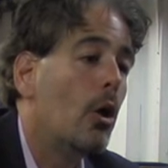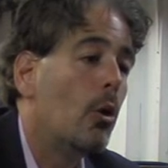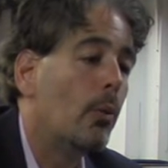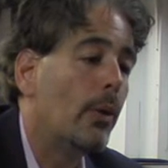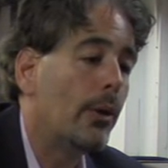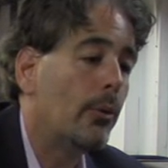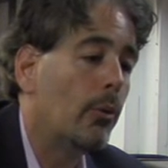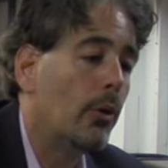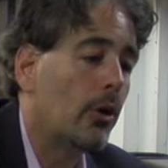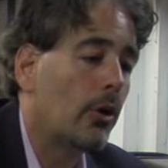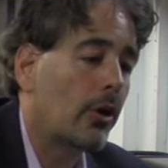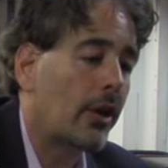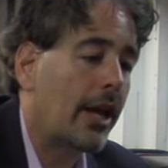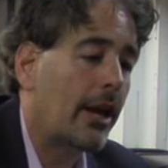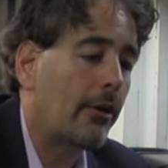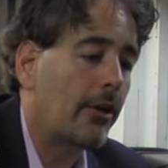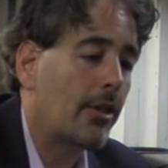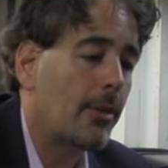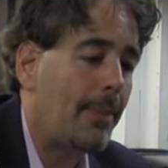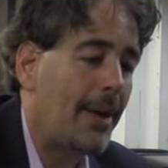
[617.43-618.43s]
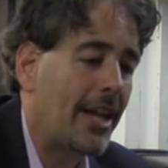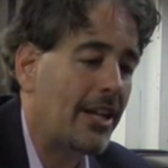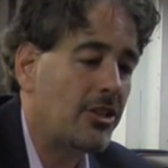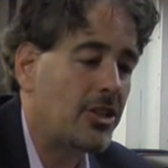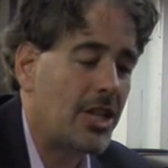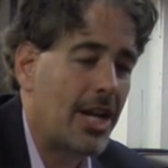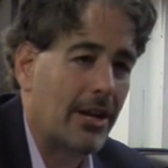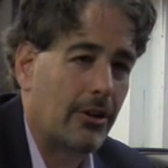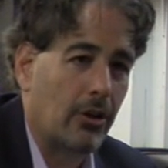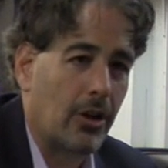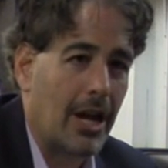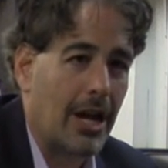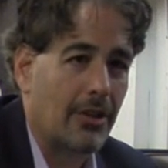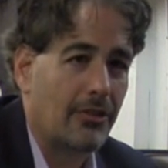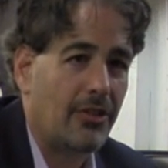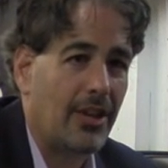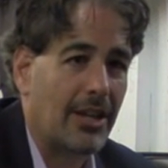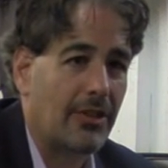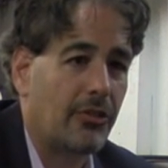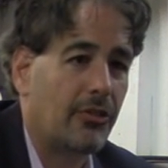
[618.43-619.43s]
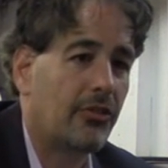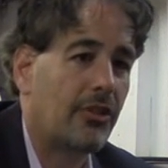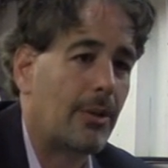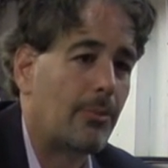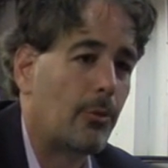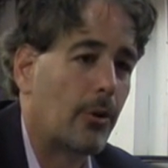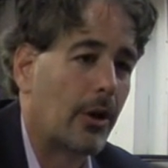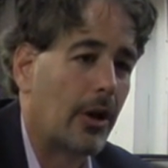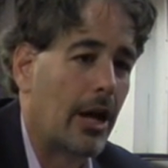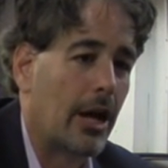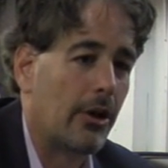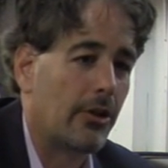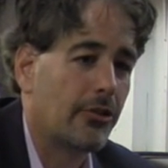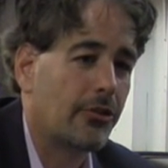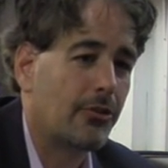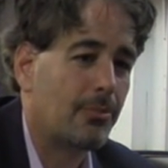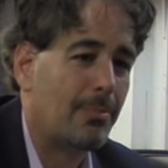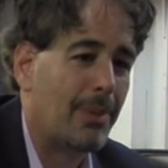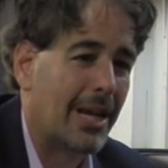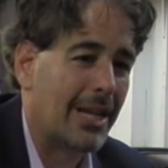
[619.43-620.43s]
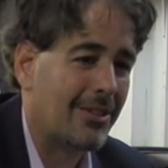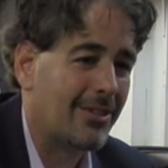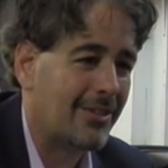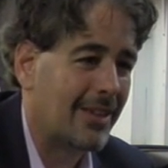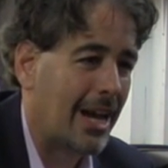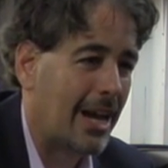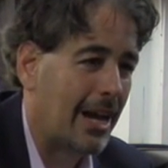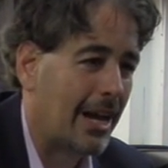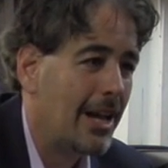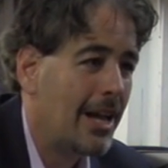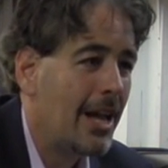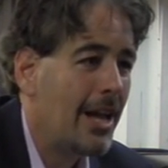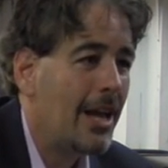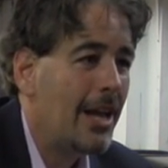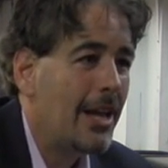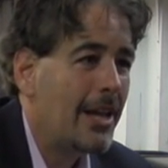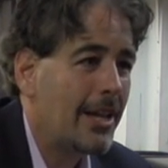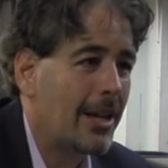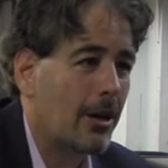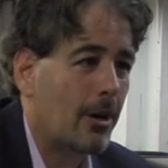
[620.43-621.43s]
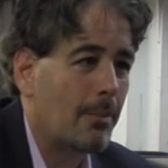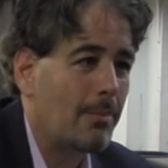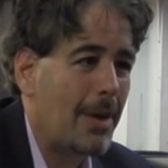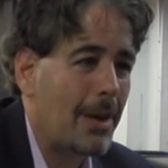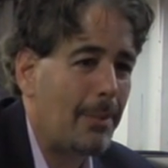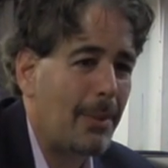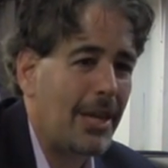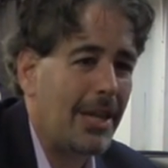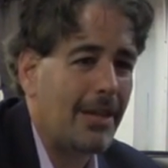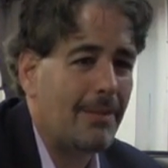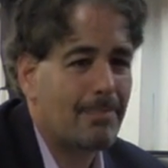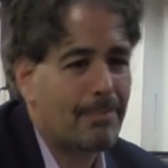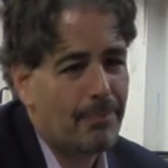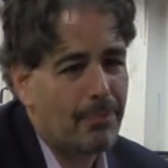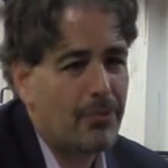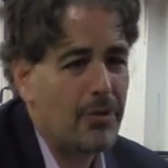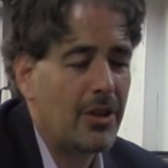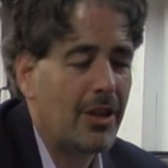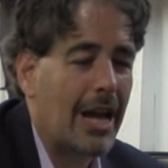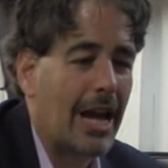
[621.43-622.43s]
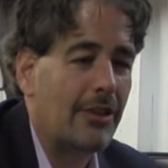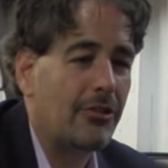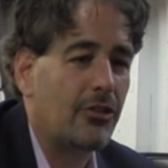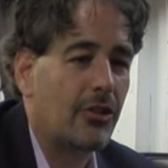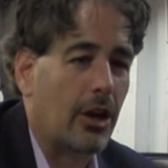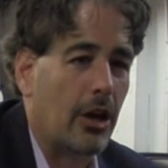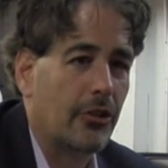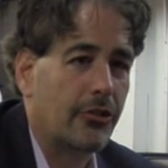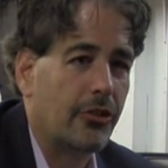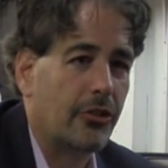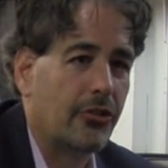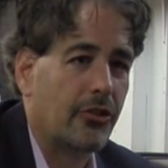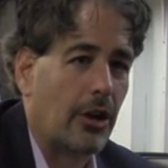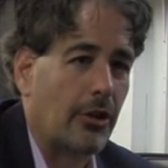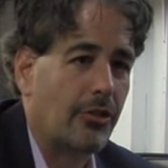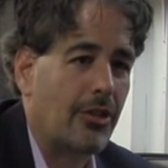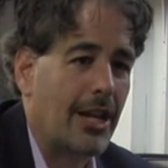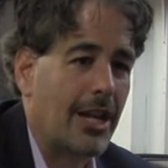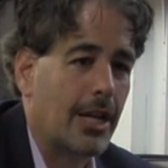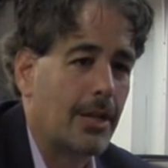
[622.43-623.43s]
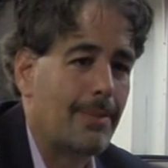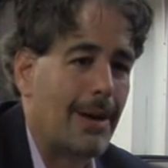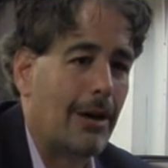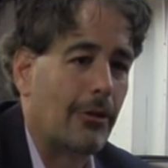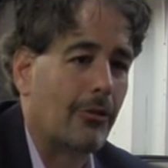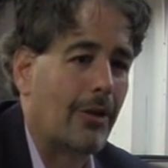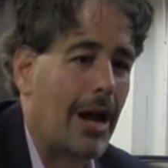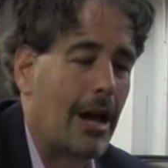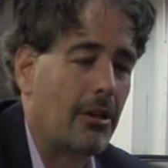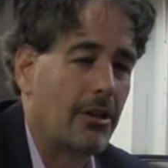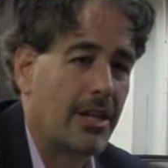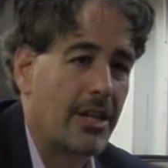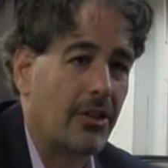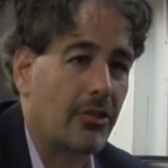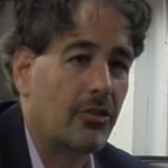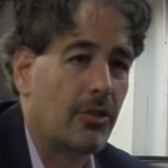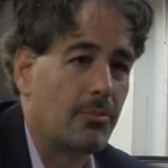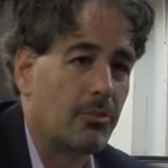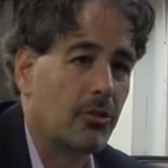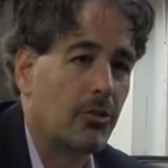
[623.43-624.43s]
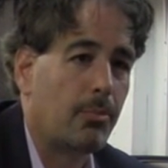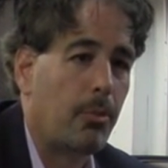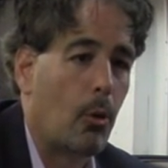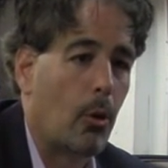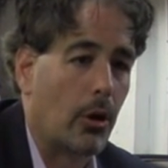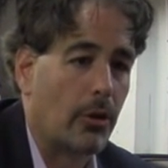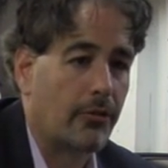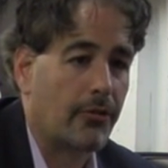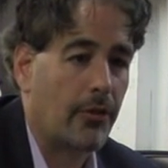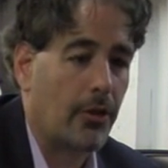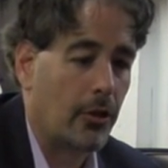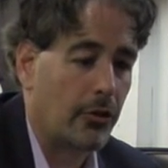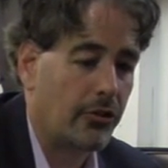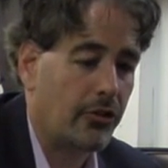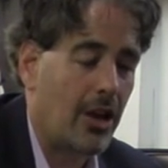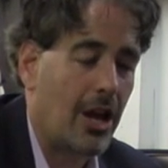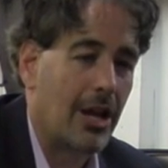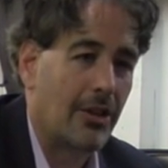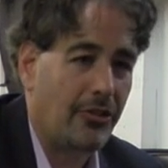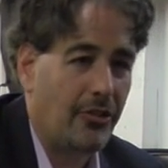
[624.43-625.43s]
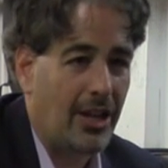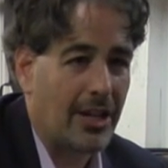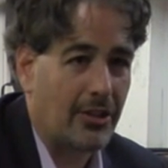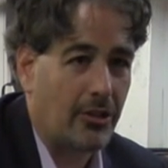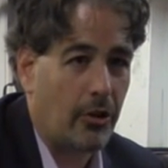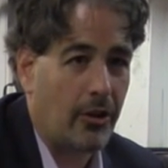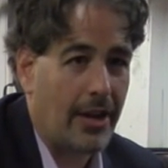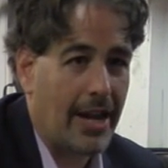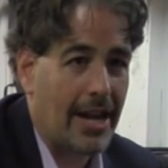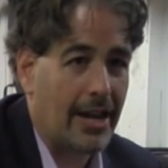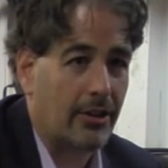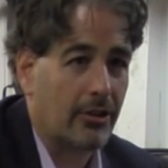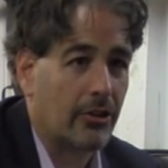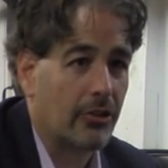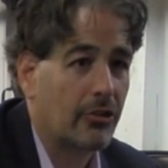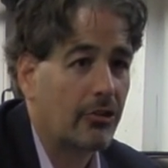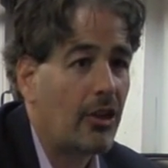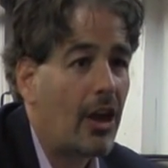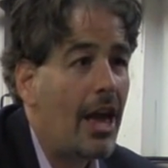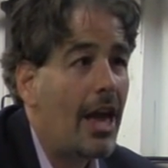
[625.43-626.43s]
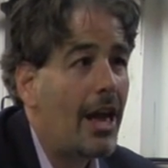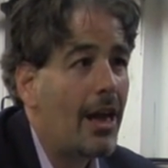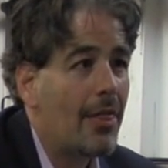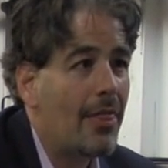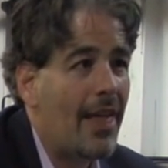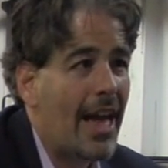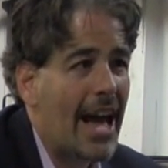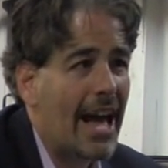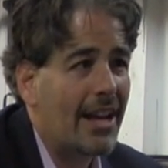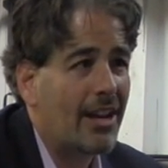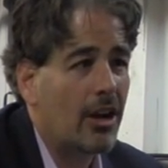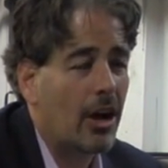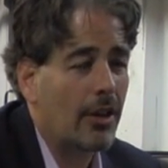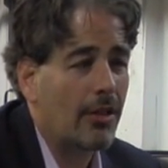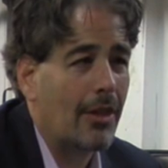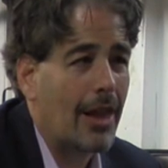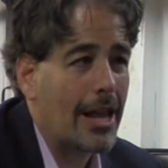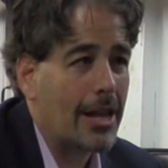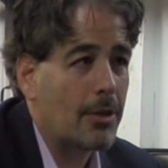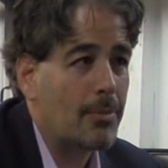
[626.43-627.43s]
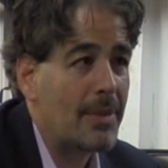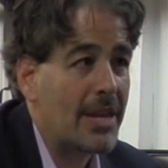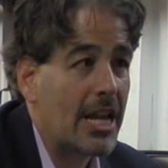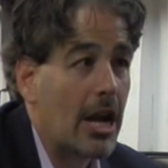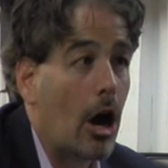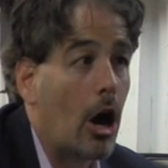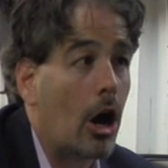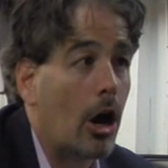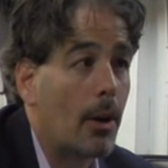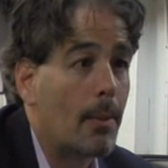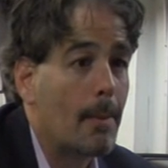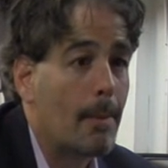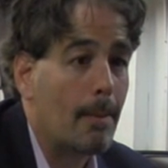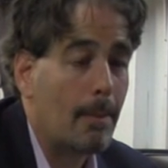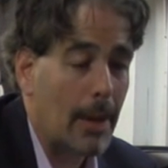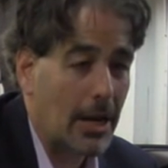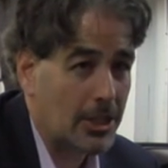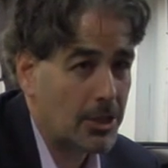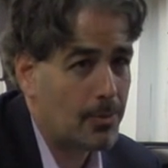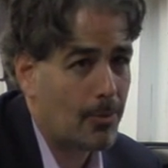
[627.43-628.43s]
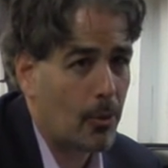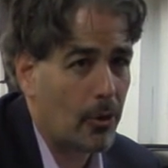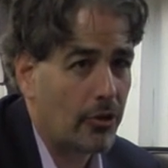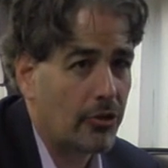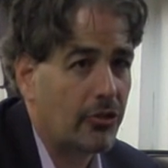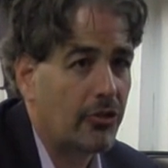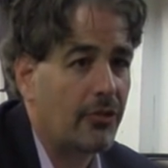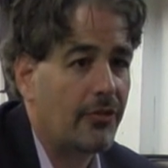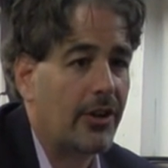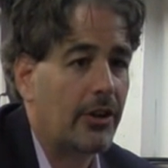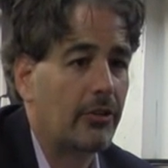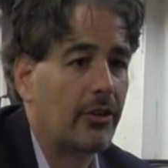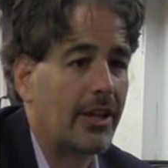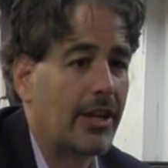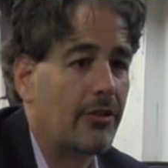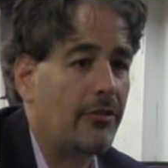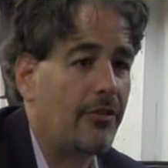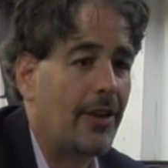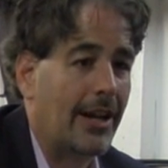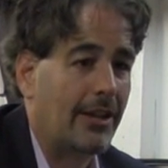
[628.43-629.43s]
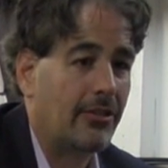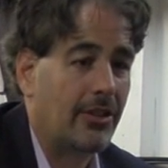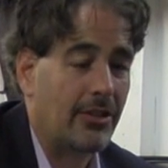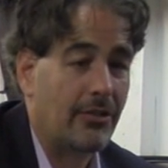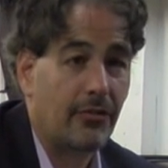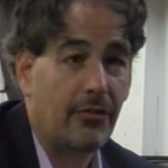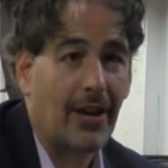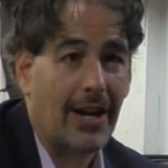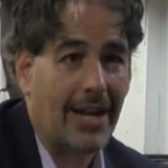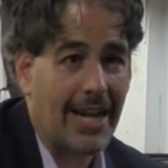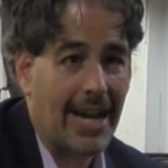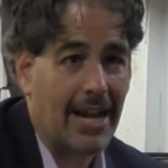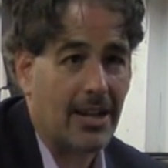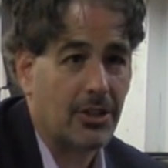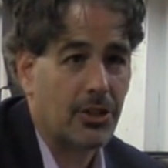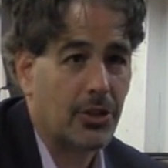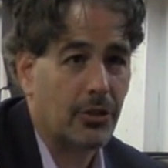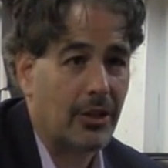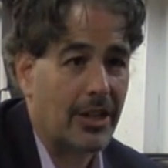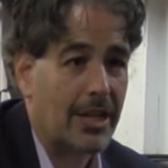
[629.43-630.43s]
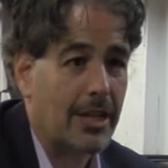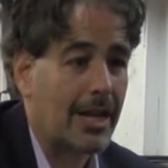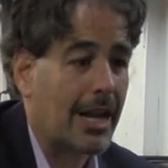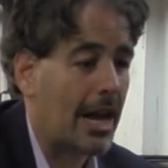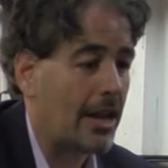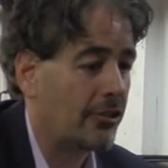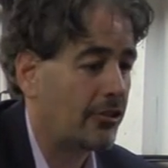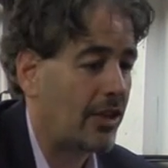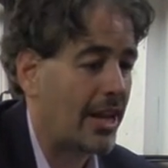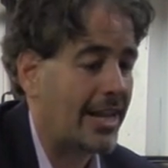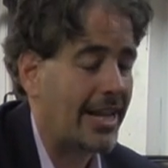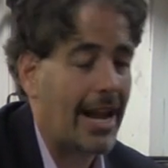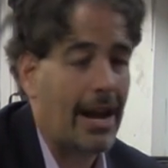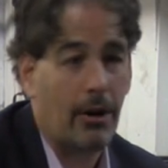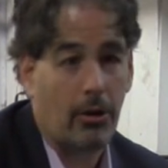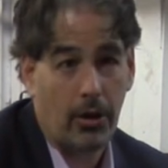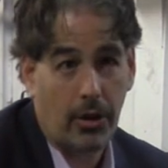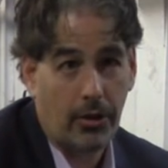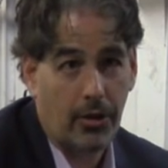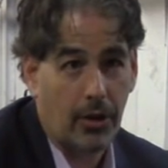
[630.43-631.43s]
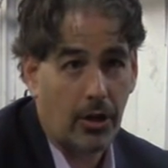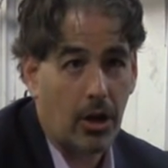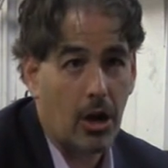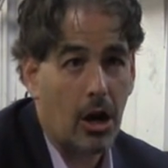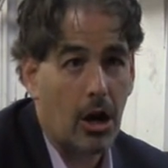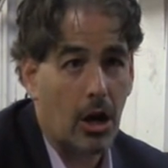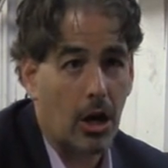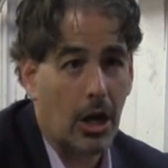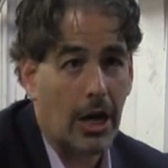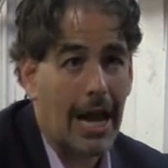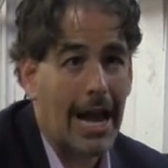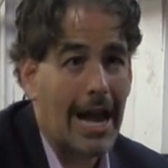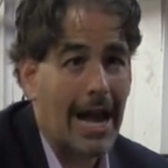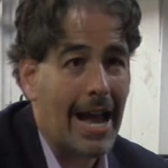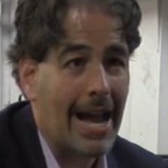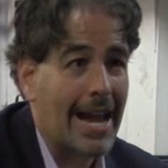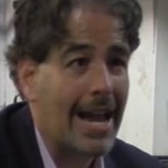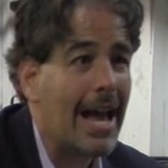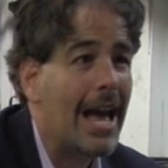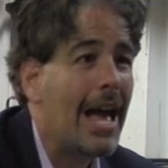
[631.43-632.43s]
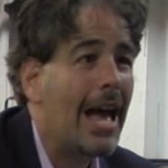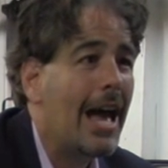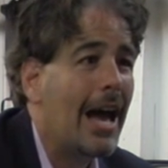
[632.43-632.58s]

We will carry the paid channel content somewhere else, but maybe you guys should also start thinking about rallying some support for those content creators that, unlike me, are much more severely affected financially. Guys like Eric the Car Guy,